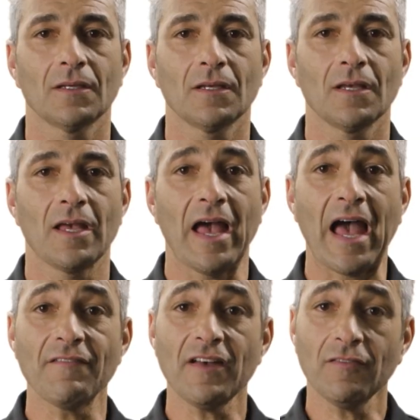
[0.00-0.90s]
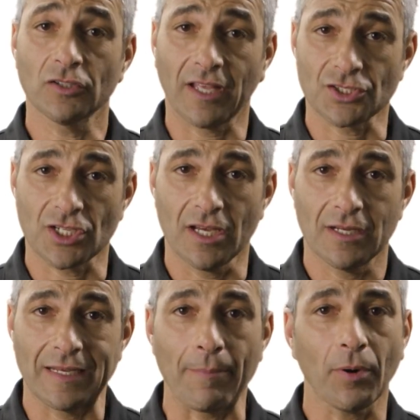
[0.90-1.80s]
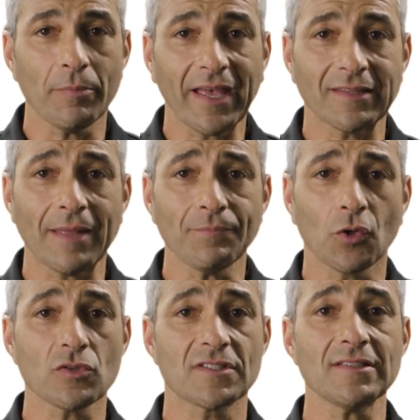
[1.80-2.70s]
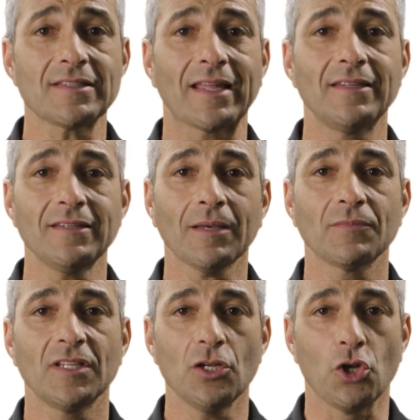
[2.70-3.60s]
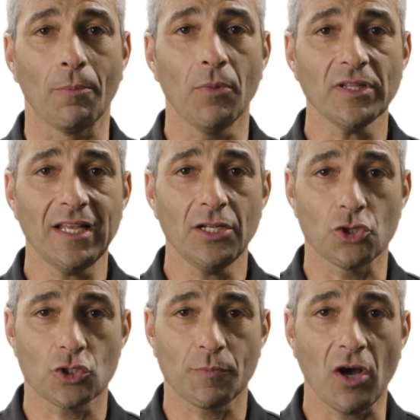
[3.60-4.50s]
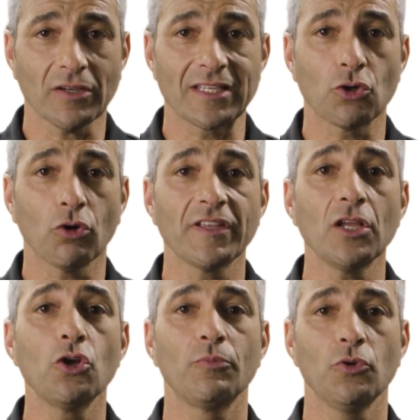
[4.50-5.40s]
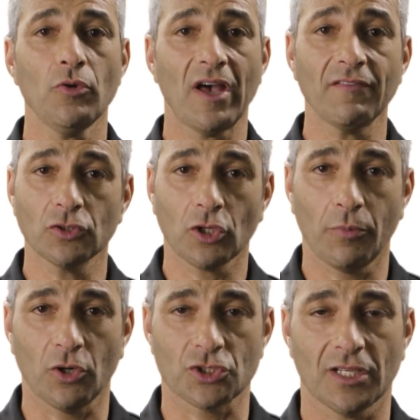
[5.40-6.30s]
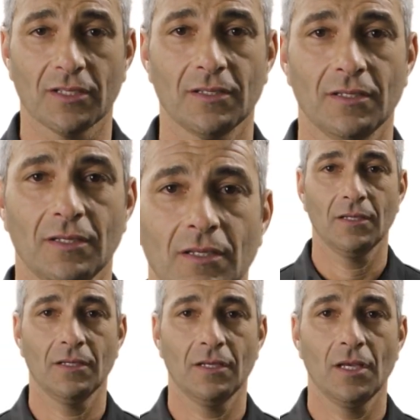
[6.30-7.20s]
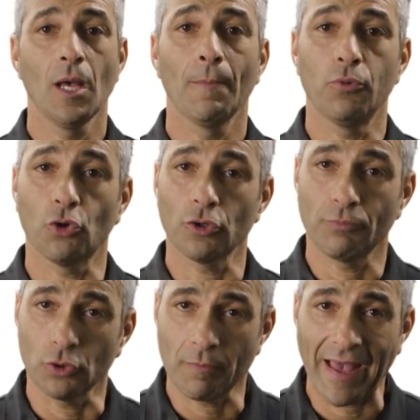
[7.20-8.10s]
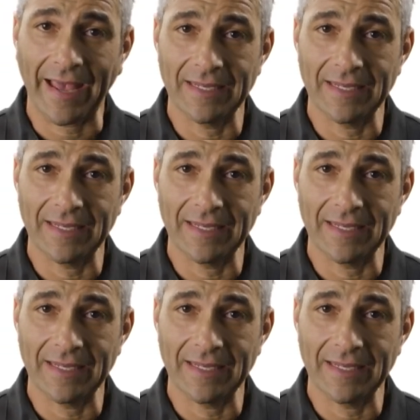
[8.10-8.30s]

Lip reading: Before you purchase any brackets, the first step is to determine which model is best suited for your project. For a beam parallel to the